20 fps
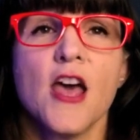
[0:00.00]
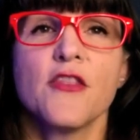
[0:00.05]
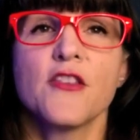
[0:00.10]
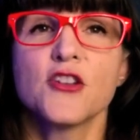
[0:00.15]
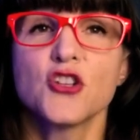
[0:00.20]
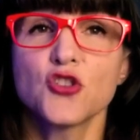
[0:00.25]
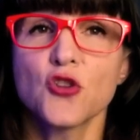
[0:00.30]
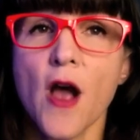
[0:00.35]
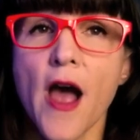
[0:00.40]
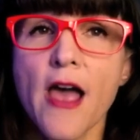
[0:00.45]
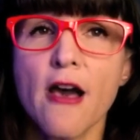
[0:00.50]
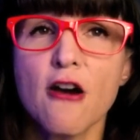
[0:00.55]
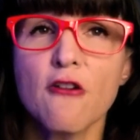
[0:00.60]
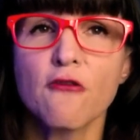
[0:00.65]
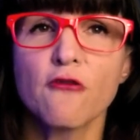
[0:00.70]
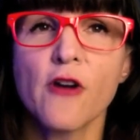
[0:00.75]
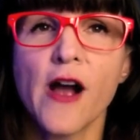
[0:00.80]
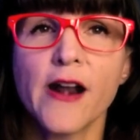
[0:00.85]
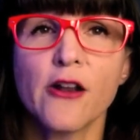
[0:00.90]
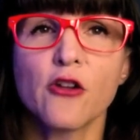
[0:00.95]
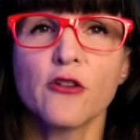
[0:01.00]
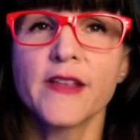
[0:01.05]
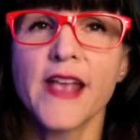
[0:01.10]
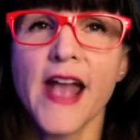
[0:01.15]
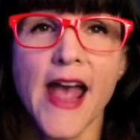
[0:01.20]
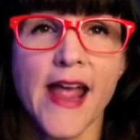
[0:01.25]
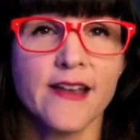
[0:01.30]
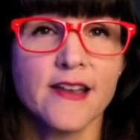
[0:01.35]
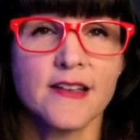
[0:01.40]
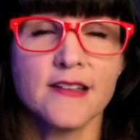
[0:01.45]
The trial of Ronald
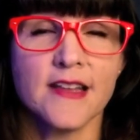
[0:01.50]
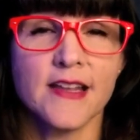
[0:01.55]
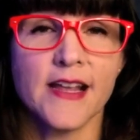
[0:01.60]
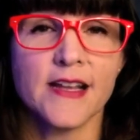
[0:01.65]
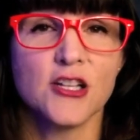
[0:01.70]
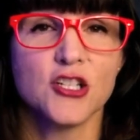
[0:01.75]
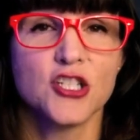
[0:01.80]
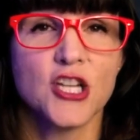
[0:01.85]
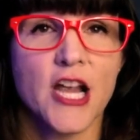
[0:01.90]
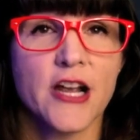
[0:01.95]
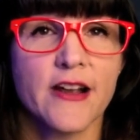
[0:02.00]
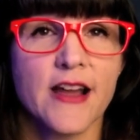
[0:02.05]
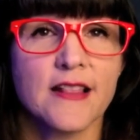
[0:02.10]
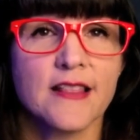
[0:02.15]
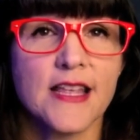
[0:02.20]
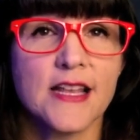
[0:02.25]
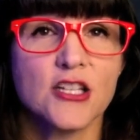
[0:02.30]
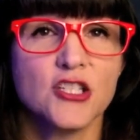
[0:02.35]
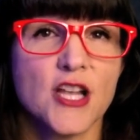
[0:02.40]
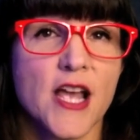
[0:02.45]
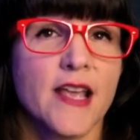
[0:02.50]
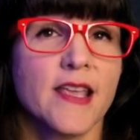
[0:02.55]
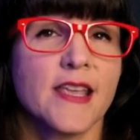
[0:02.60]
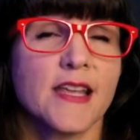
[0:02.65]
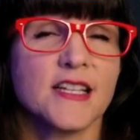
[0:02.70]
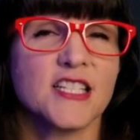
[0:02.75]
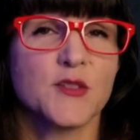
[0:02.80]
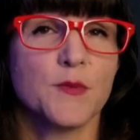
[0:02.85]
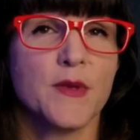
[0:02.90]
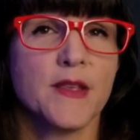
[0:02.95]
Kennedy and Jerry Lee
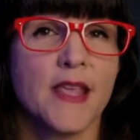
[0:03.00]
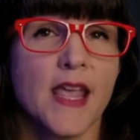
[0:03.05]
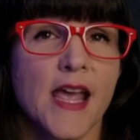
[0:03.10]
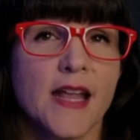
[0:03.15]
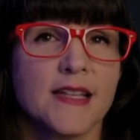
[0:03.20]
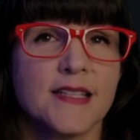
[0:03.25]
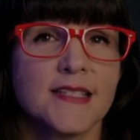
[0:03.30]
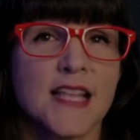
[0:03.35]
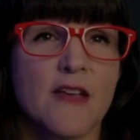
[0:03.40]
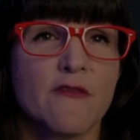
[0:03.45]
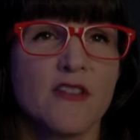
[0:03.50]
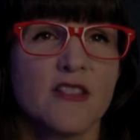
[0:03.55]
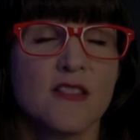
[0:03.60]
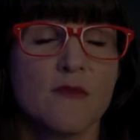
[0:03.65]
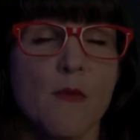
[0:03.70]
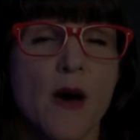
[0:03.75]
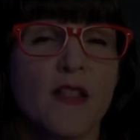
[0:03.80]
Jenkins began 7